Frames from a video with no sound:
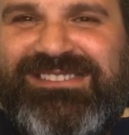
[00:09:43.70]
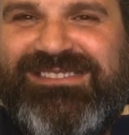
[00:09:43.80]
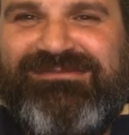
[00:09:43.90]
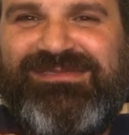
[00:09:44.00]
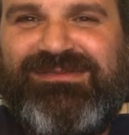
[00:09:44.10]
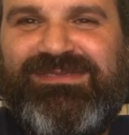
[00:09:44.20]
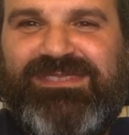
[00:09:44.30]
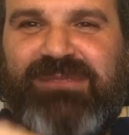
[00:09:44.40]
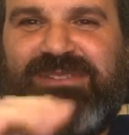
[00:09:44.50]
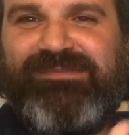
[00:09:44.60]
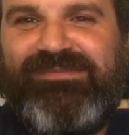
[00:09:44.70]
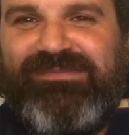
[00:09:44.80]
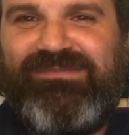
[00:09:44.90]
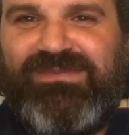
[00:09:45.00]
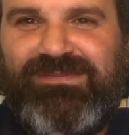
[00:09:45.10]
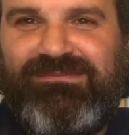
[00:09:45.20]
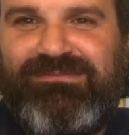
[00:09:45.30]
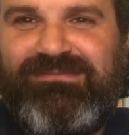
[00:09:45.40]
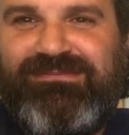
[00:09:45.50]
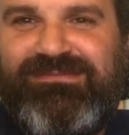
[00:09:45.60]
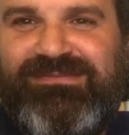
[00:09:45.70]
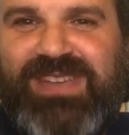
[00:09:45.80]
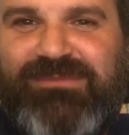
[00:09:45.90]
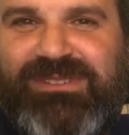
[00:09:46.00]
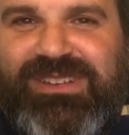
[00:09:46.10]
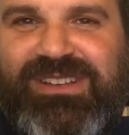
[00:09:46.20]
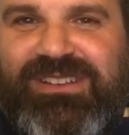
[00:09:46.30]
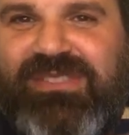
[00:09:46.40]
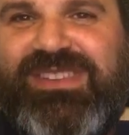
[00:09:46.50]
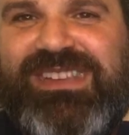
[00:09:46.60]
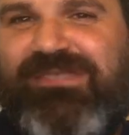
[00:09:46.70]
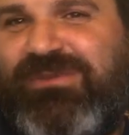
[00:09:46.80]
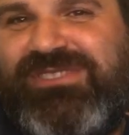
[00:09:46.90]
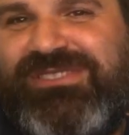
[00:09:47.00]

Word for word: just type in. Type in. Nothing. Everyone's